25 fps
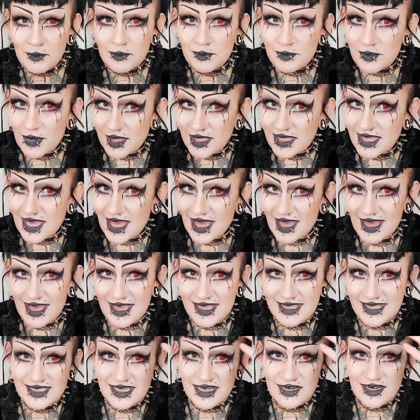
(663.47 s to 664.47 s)
But yeah,
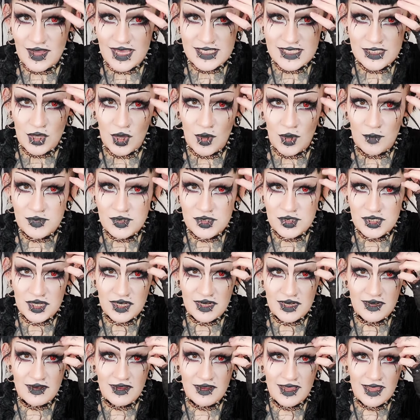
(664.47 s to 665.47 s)
it's a nice
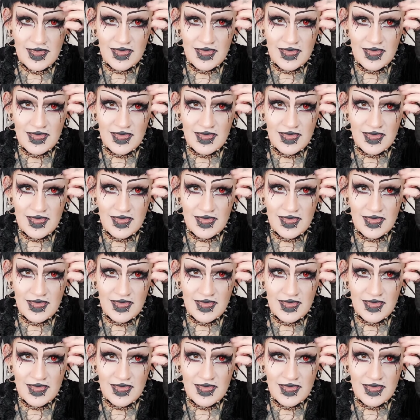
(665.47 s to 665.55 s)
option